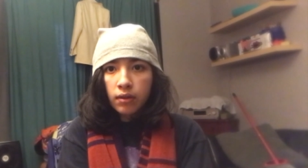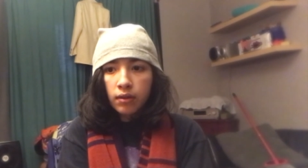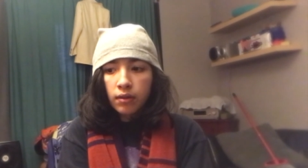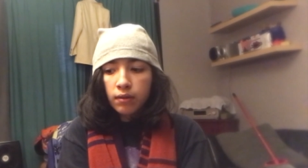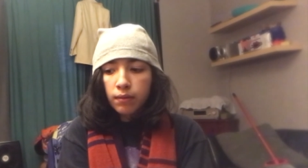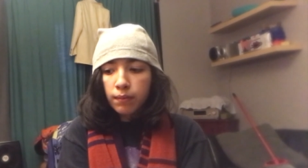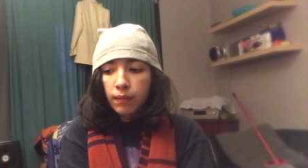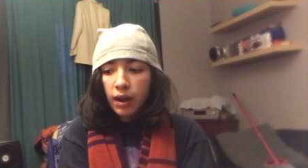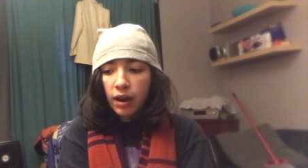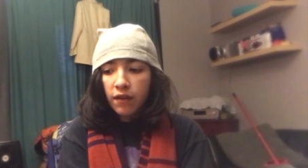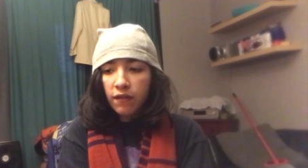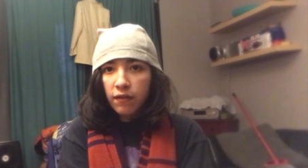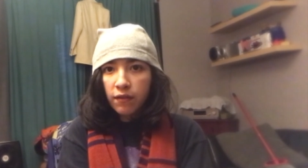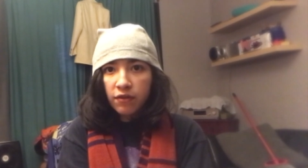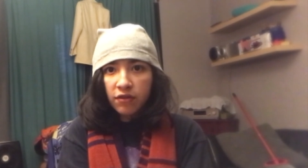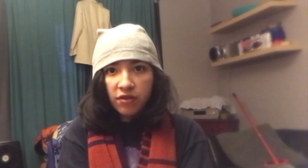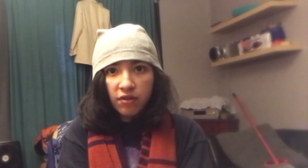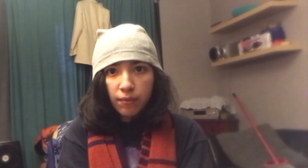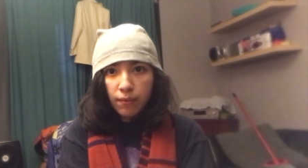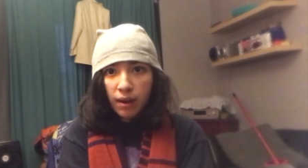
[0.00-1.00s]

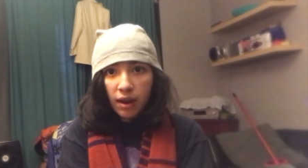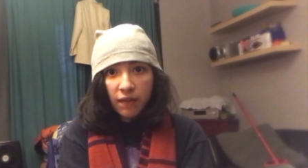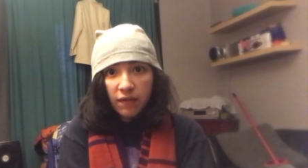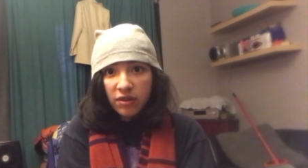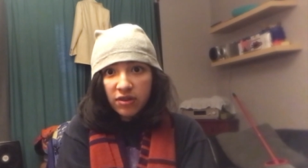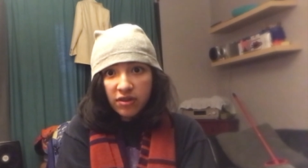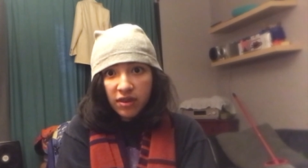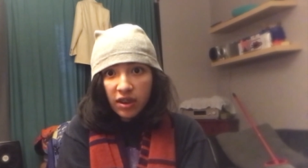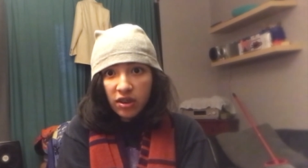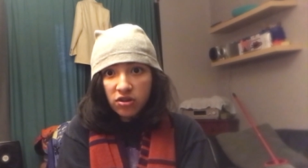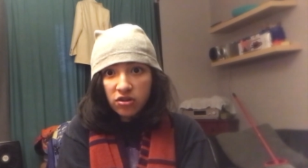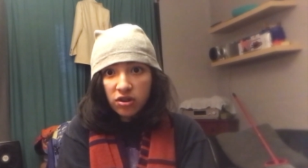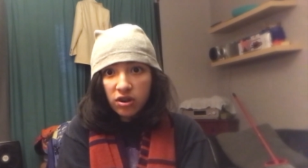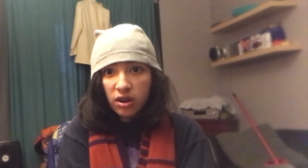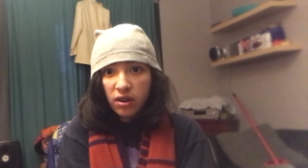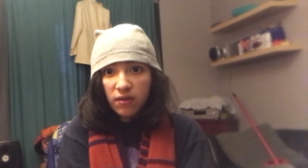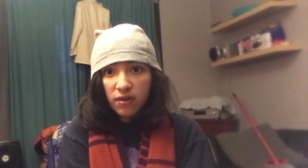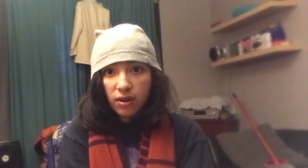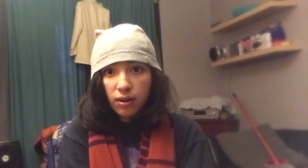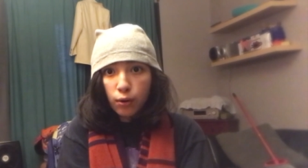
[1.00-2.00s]
manifestation
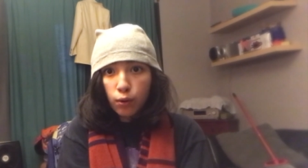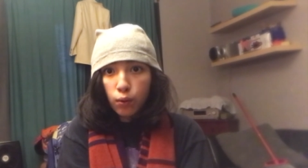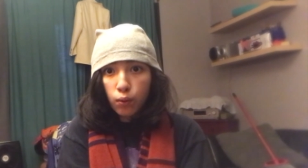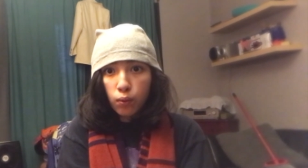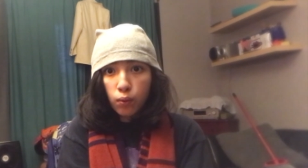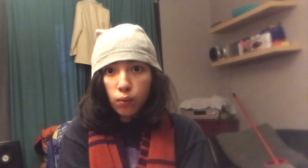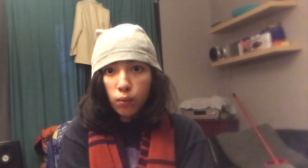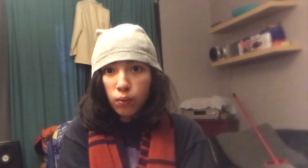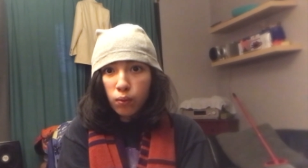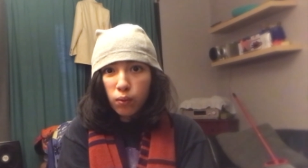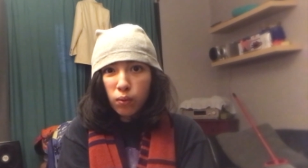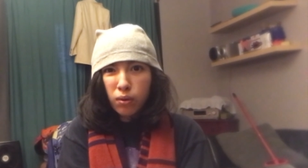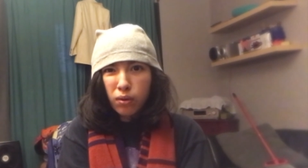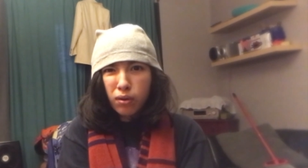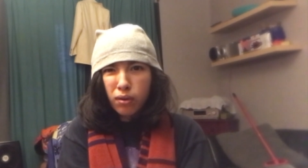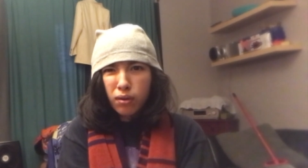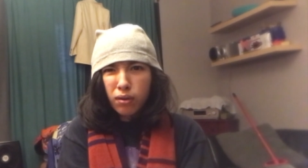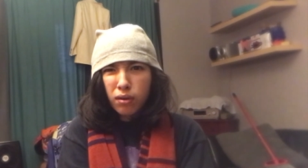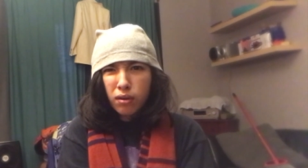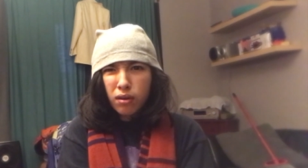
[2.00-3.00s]
of
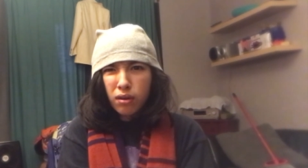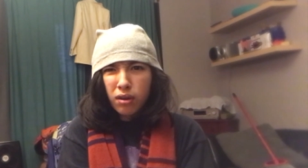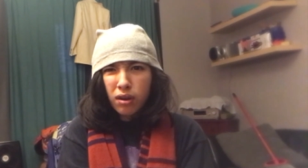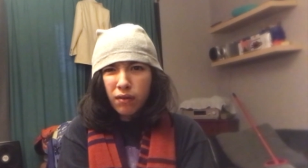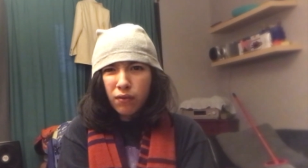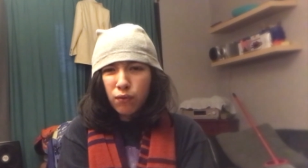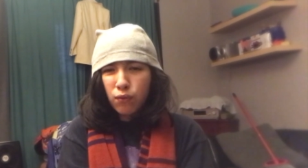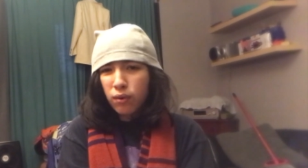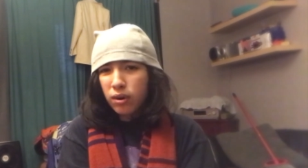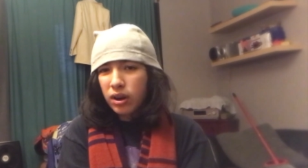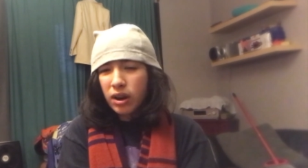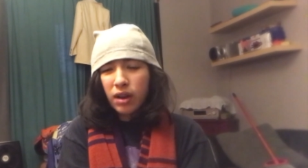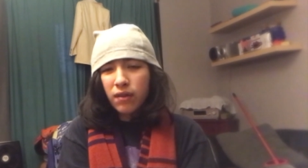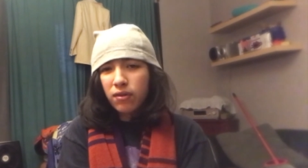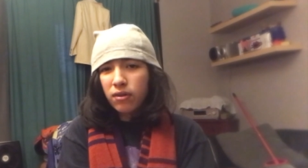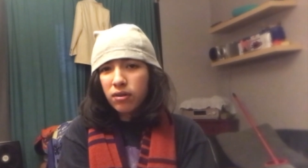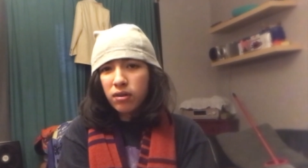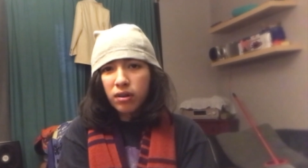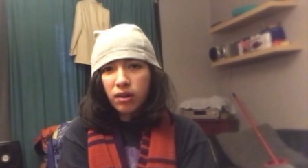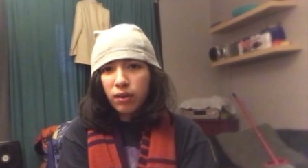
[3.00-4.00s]

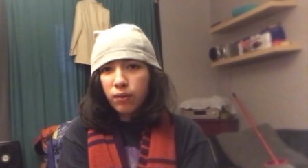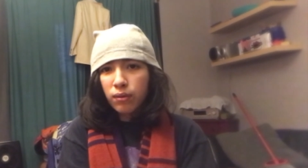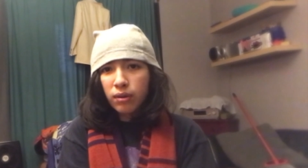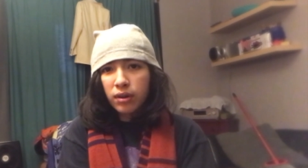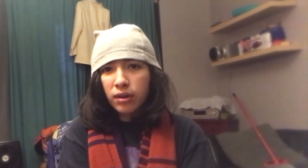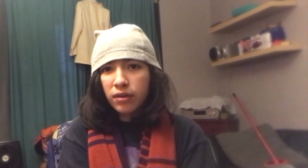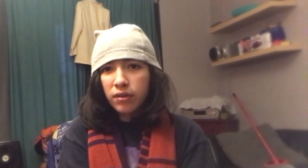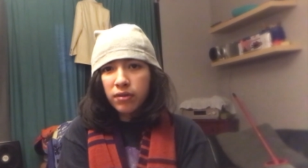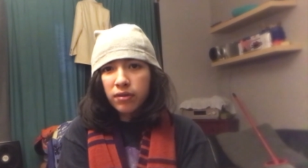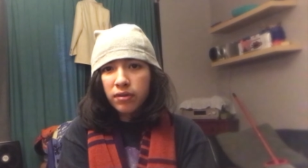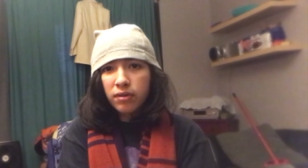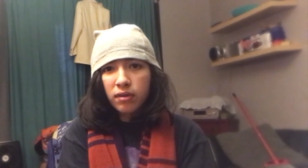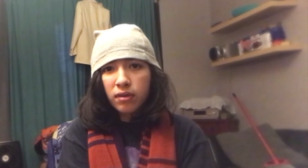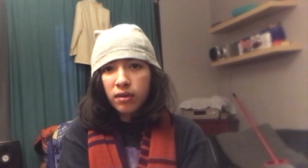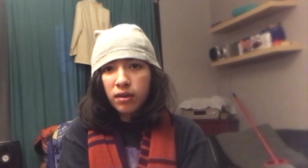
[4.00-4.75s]
whatever he was.